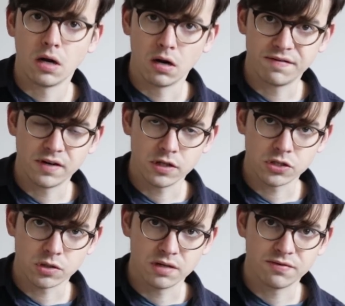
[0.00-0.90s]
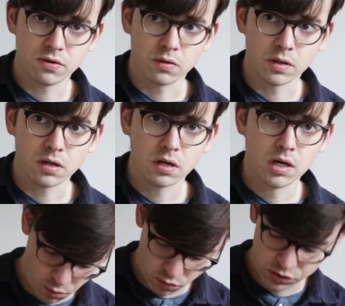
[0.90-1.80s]
are fairly straightforward,
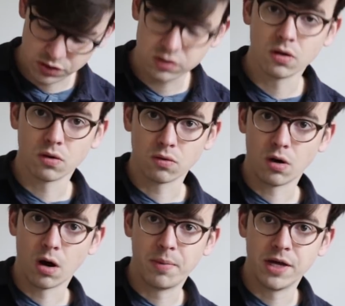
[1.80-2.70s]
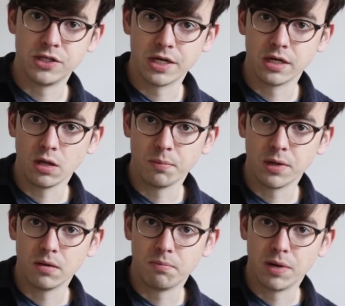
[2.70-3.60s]
and we'll just arpeggiate it a little bit,